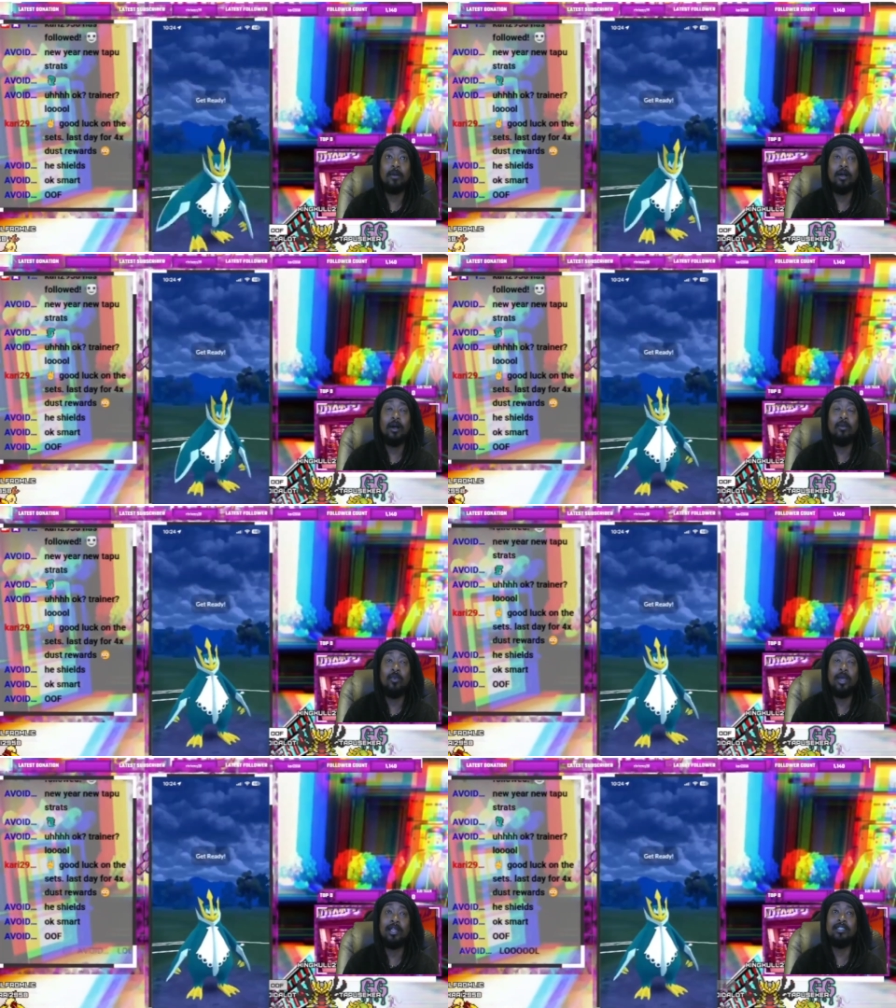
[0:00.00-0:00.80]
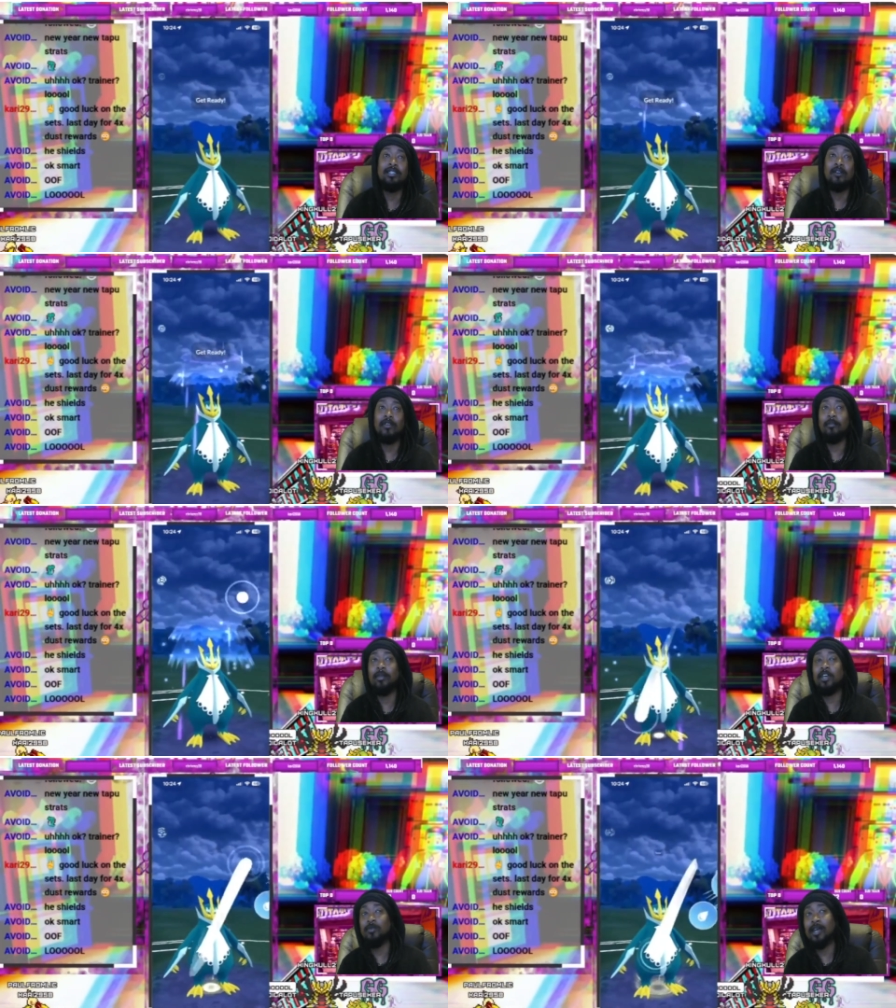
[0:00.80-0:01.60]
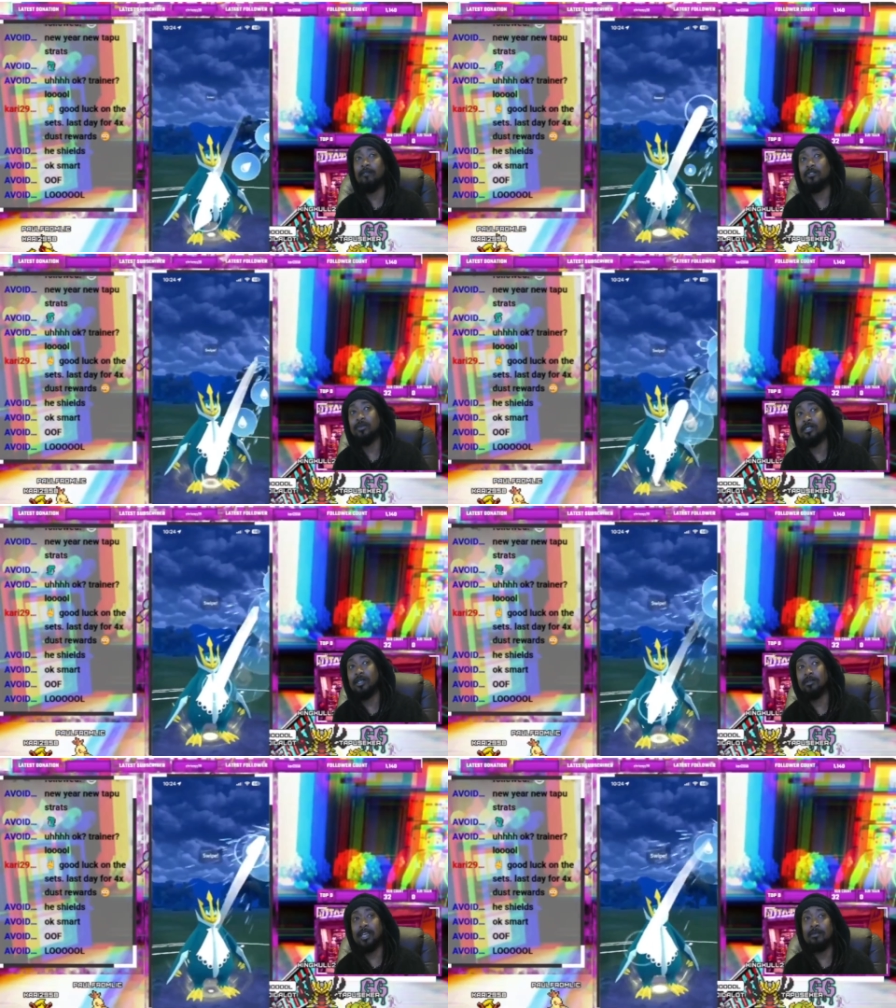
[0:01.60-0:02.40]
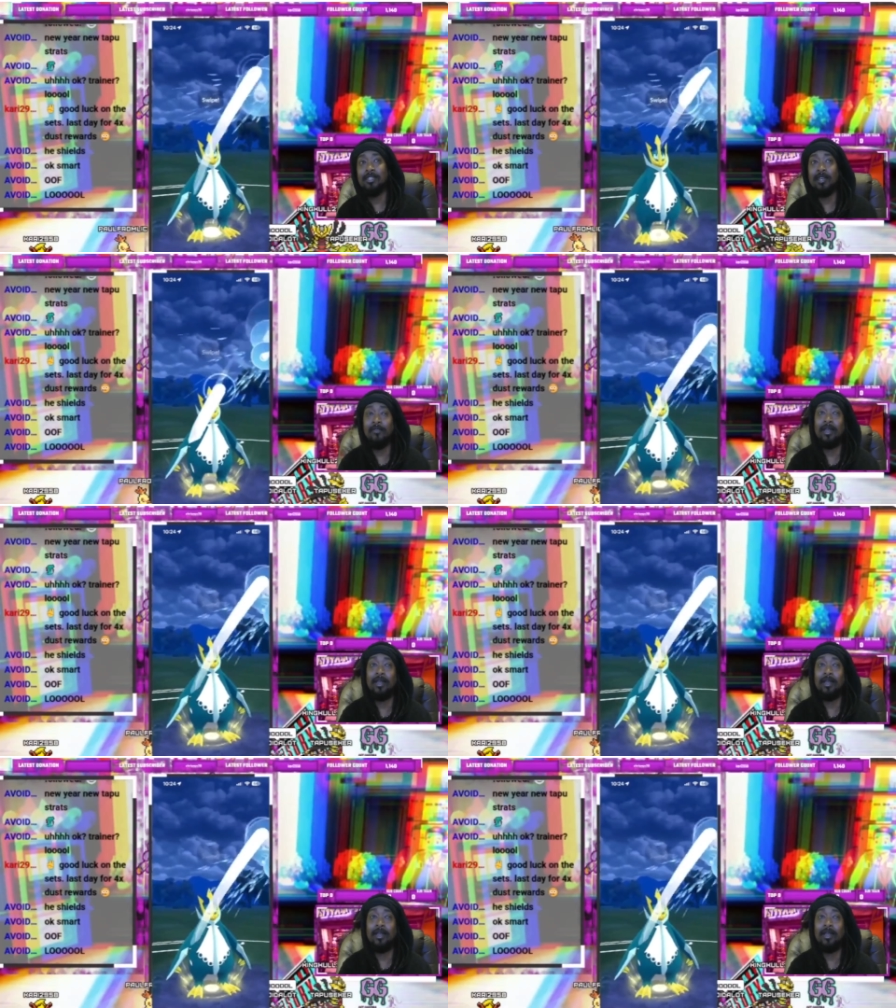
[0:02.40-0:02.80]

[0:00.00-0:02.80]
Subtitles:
Wigglytuff, and because we have two steel types left,